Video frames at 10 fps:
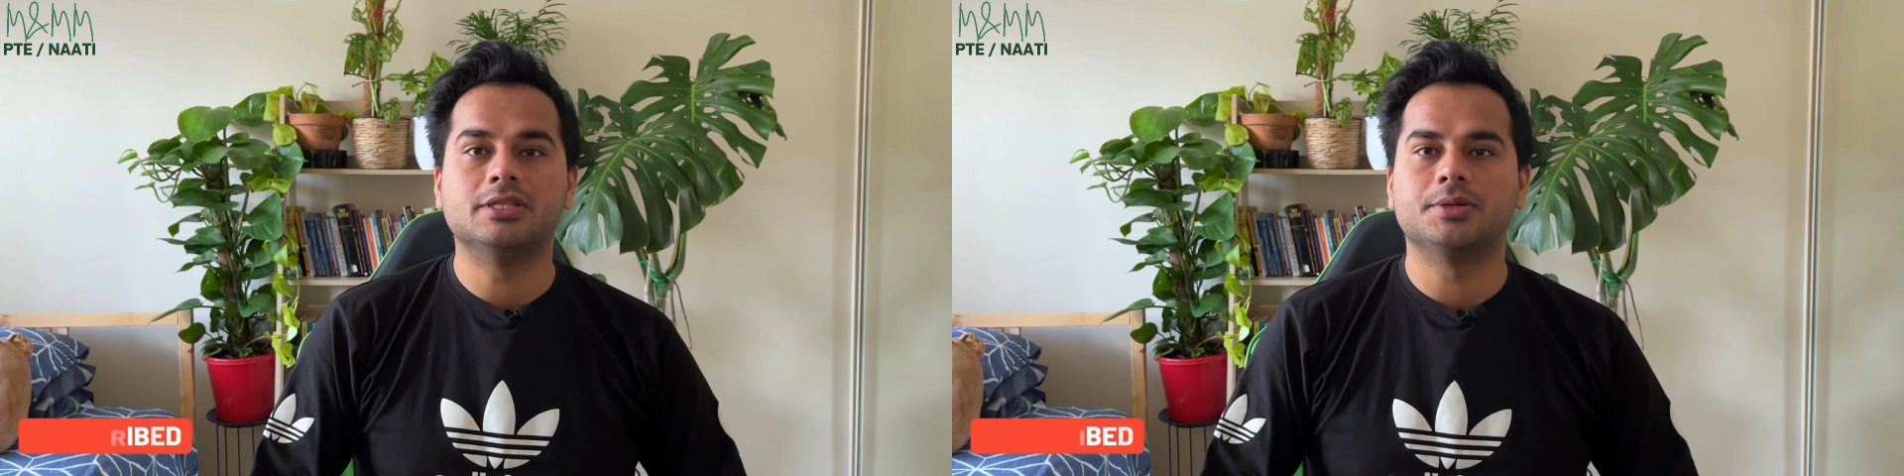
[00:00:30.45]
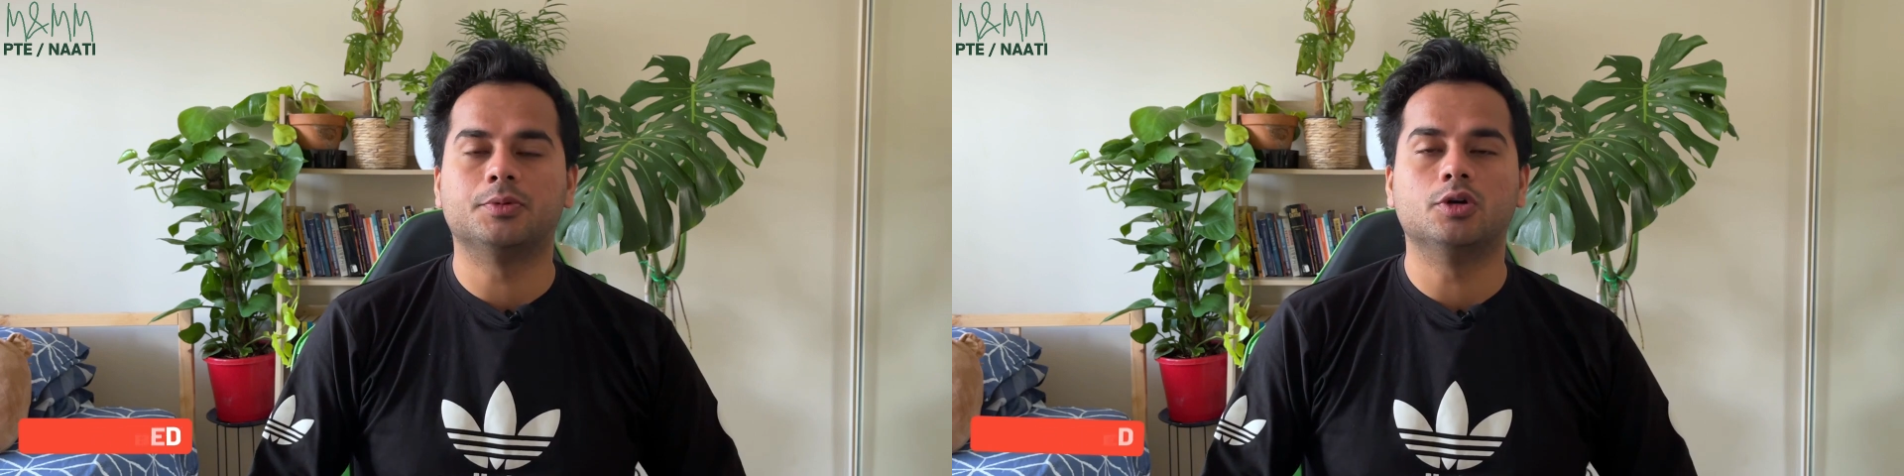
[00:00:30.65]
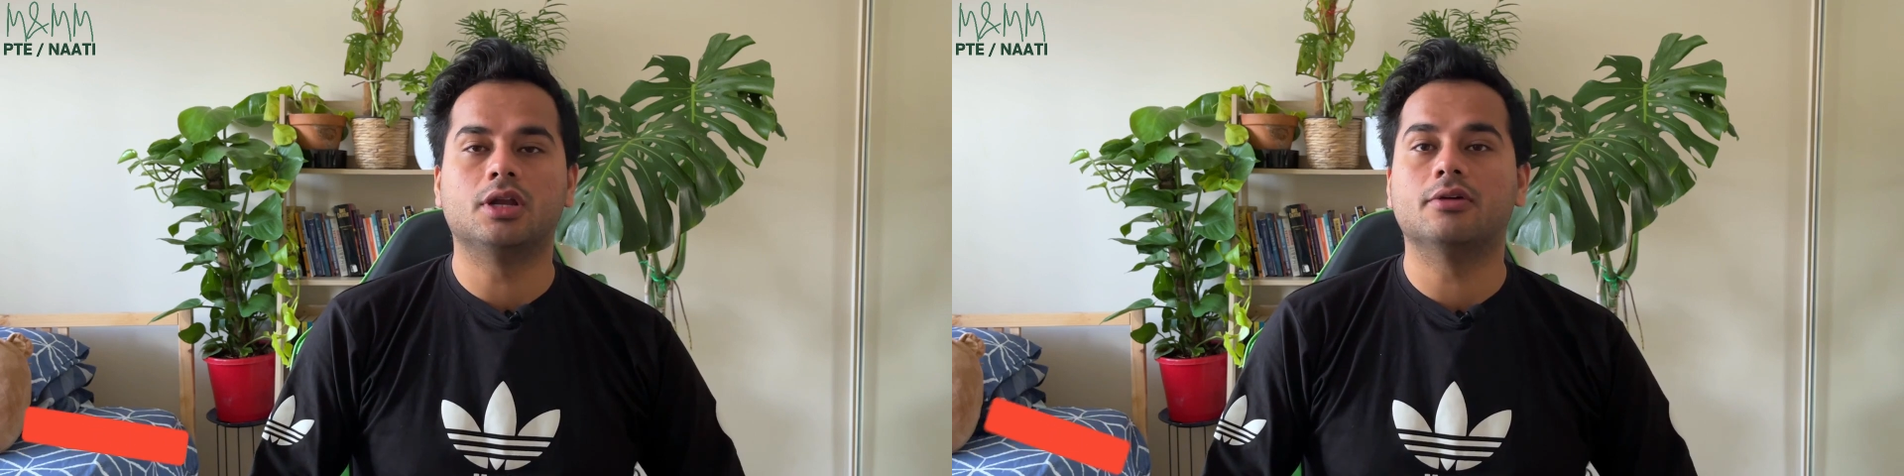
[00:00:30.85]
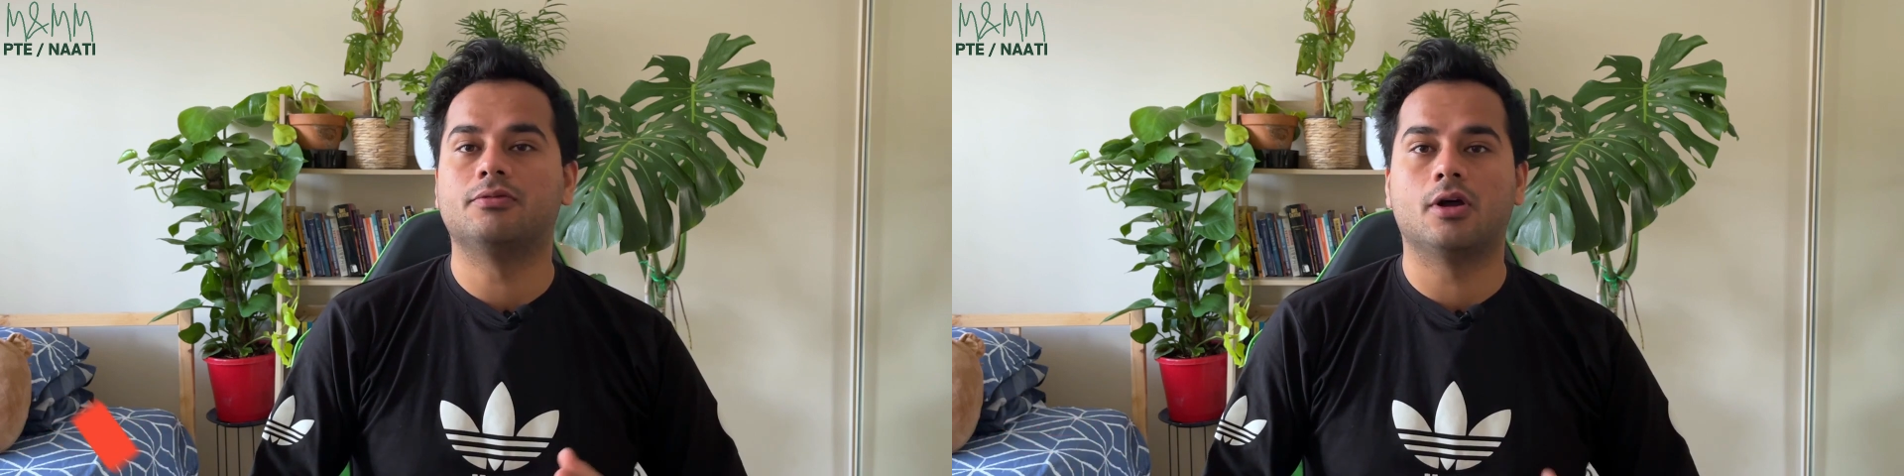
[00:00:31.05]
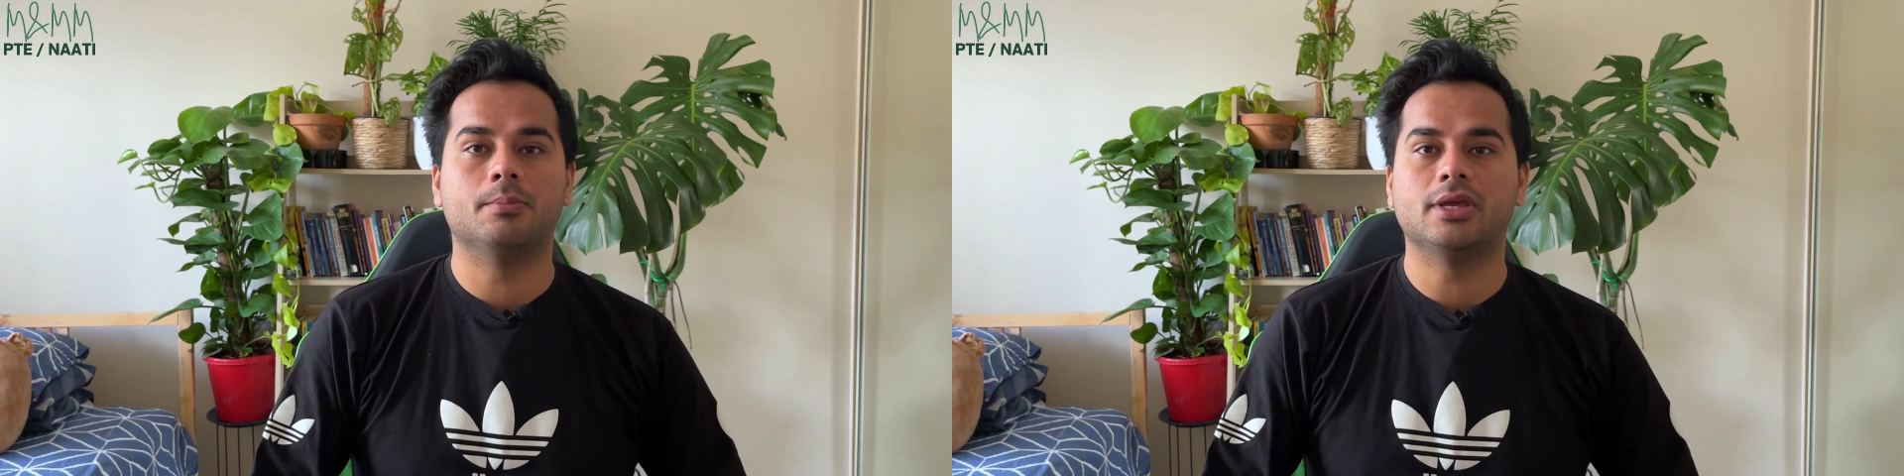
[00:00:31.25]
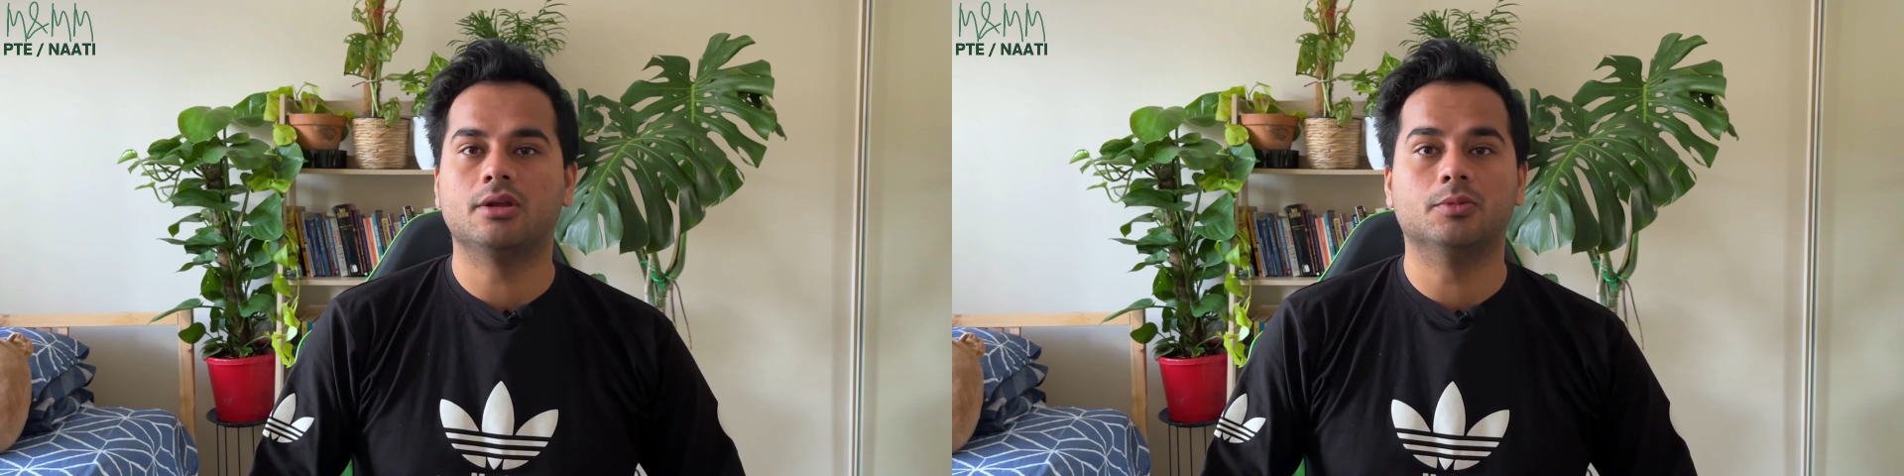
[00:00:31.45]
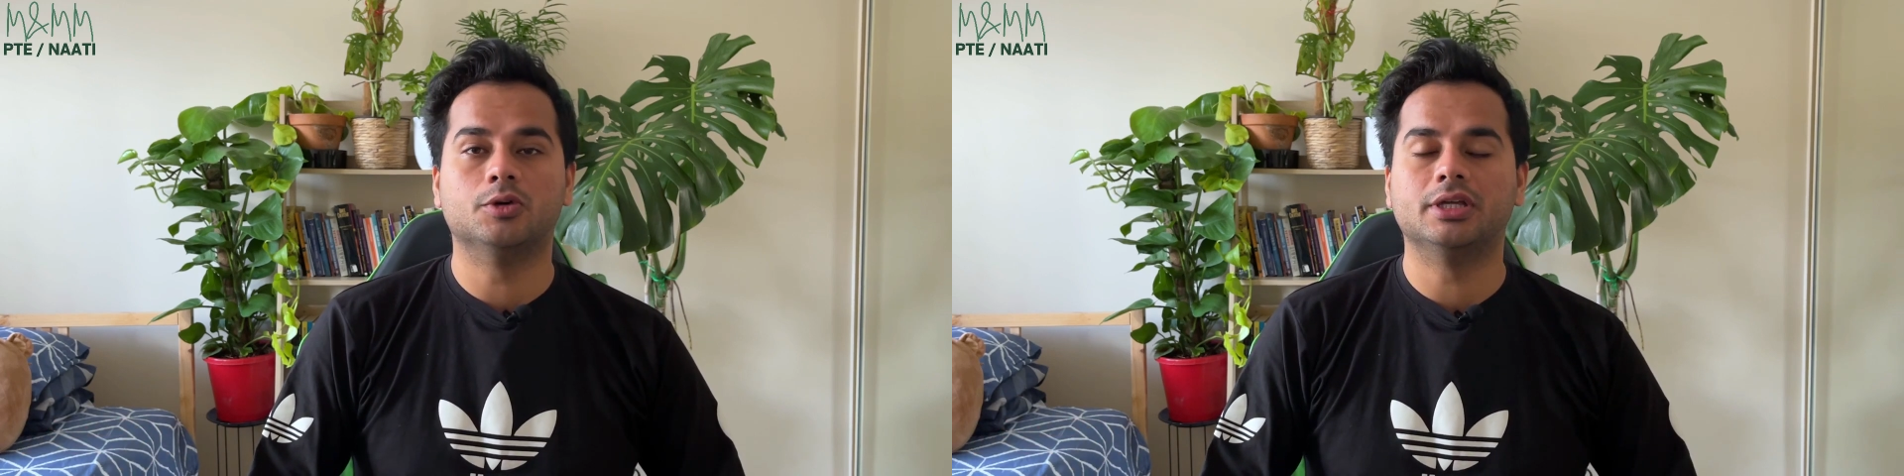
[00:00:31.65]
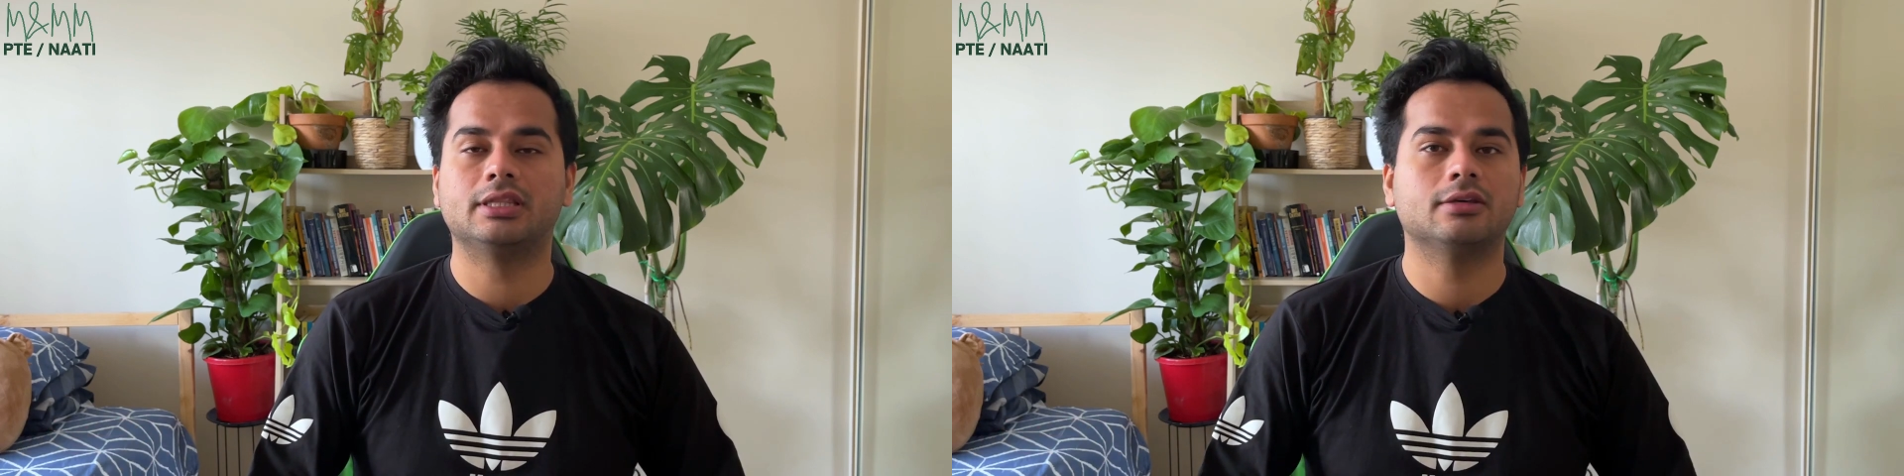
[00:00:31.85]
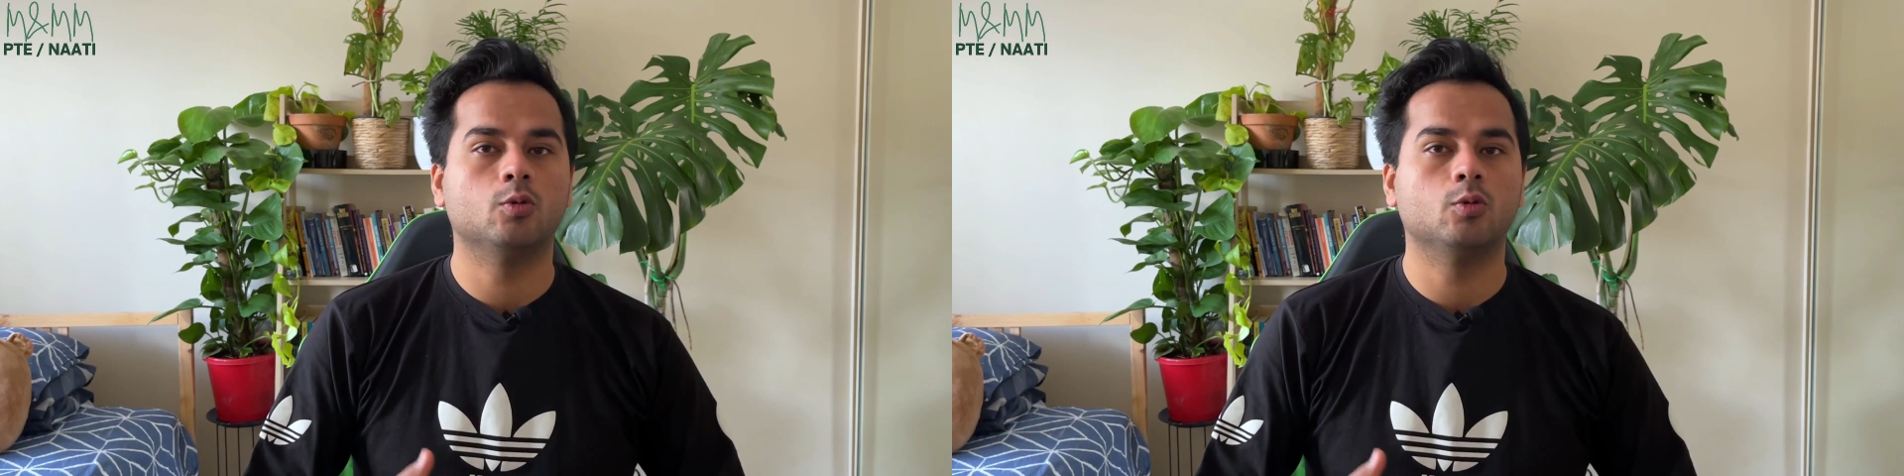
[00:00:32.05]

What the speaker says: and support from me and Mohit,